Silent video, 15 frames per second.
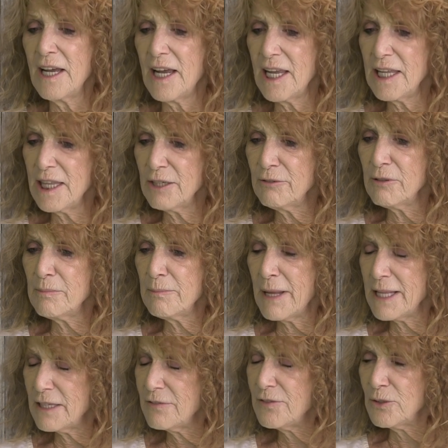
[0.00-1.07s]
and there were
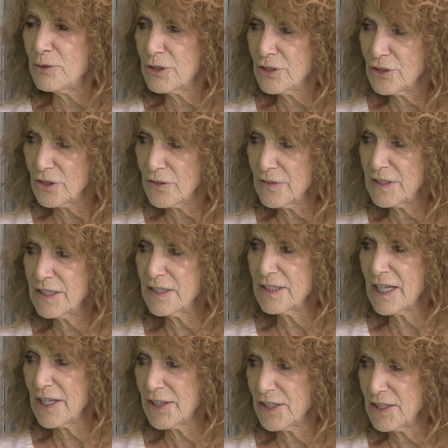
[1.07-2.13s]
many fewer services
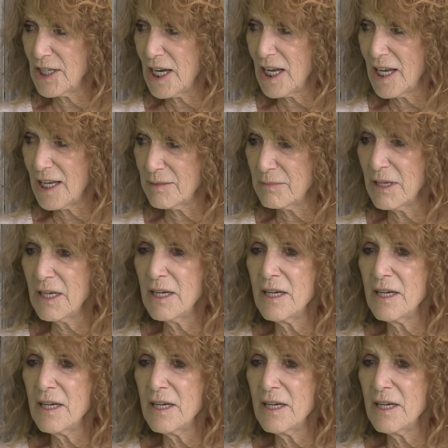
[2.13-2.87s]
at the time.